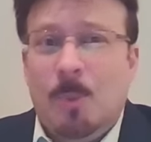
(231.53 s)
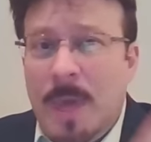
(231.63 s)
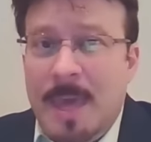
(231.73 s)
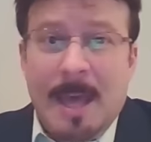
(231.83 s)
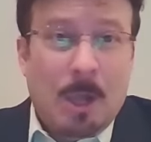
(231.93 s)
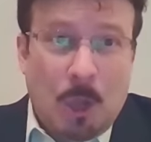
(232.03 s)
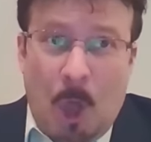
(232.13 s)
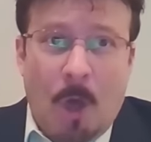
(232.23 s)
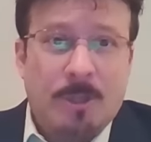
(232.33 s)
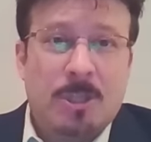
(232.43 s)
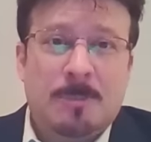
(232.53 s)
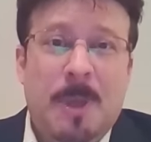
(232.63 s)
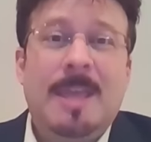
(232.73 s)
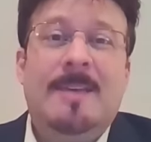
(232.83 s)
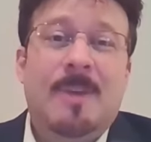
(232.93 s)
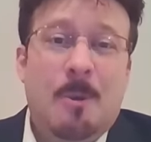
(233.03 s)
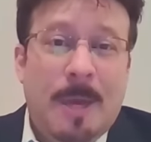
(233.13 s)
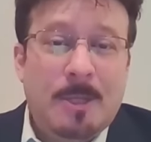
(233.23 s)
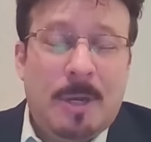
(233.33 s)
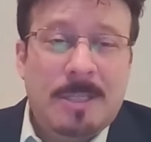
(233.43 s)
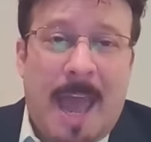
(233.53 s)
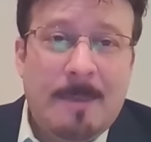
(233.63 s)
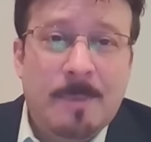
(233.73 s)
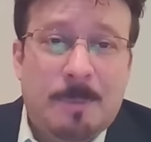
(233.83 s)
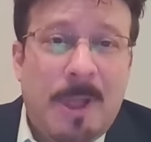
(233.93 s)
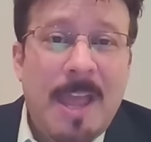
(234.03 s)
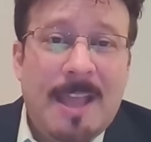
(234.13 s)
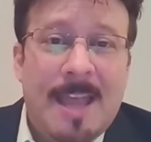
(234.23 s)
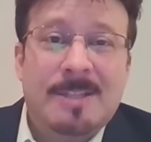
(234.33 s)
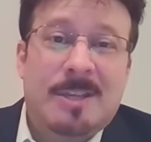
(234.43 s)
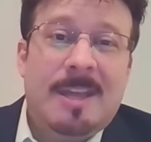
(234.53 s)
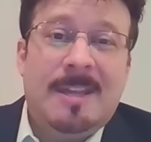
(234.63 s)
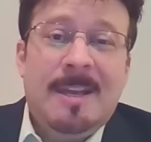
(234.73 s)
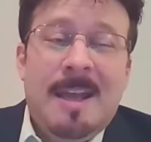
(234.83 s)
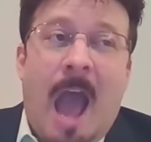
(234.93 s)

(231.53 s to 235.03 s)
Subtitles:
we lost by giving away Trace Adams' play last night.